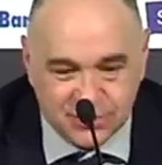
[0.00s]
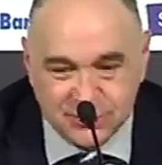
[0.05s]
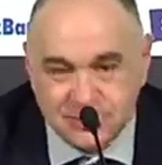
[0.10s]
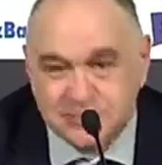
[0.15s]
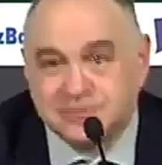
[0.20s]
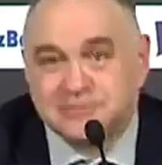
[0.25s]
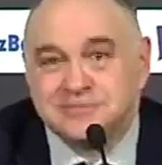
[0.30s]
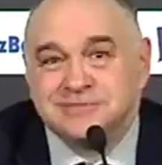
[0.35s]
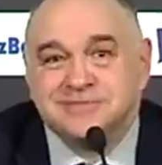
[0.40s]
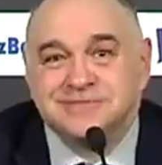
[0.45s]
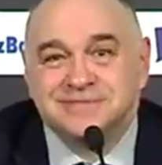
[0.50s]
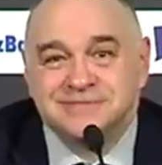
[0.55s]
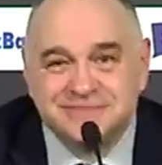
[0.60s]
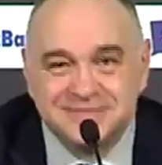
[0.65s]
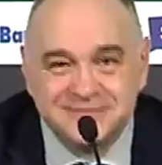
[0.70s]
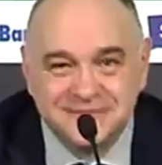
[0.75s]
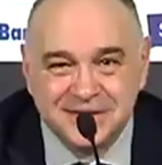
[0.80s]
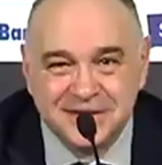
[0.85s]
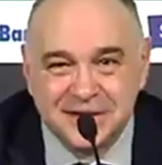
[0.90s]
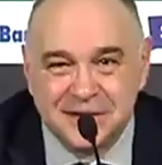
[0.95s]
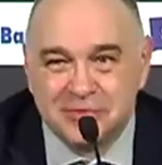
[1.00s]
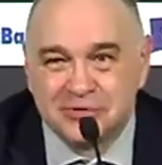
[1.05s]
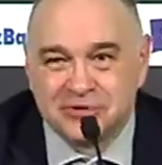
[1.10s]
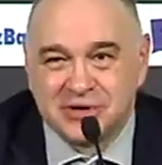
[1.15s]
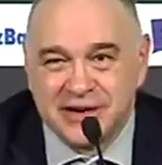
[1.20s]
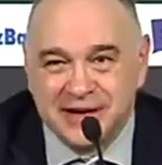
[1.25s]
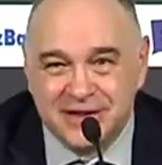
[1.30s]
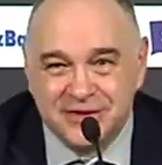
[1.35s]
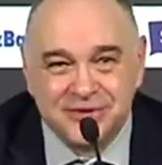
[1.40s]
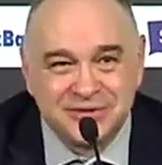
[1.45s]
Well, today we've won.
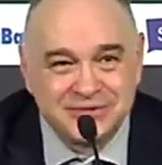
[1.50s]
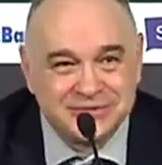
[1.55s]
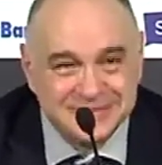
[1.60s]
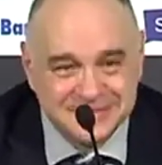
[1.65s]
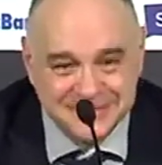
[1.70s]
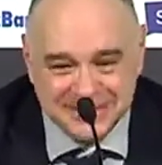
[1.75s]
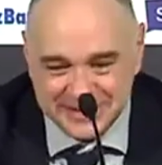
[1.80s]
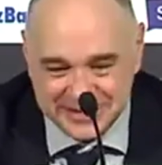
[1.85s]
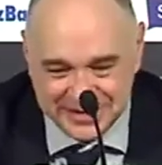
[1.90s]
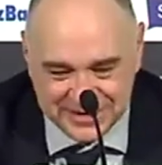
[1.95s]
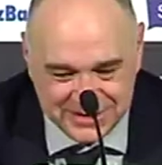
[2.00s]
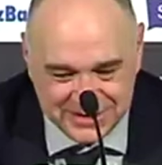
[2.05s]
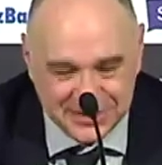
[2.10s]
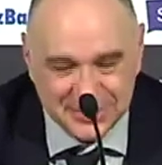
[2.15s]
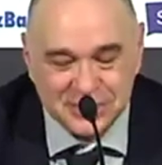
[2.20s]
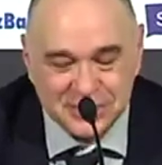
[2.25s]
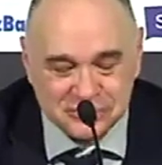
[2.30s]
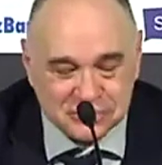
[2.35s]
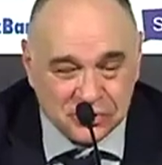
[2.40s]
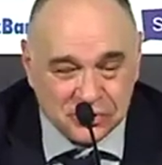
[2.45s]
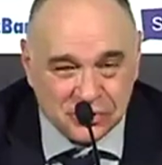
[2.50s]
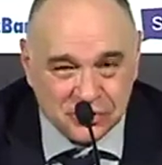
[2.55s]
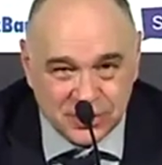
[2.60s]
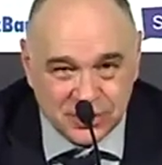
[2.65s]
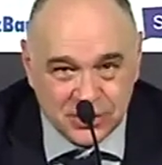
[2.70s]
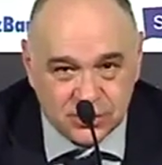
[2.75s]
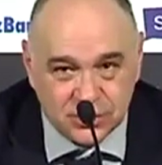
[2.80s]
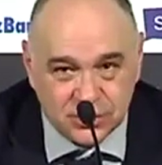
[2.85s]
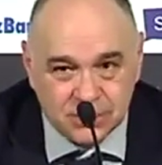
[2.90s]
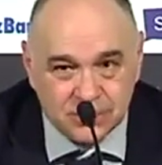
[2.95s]
I've
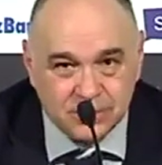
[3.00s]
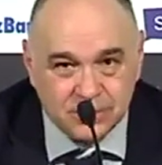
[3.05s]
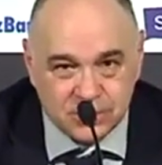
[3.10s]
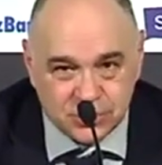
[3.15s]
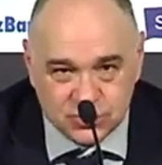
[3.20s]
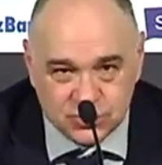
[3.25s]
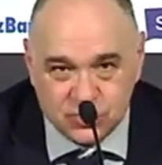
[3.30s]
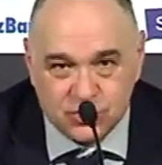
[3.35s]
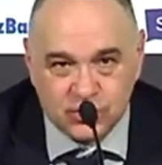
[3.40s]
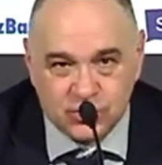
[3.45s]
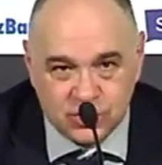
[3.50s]
won, we've won.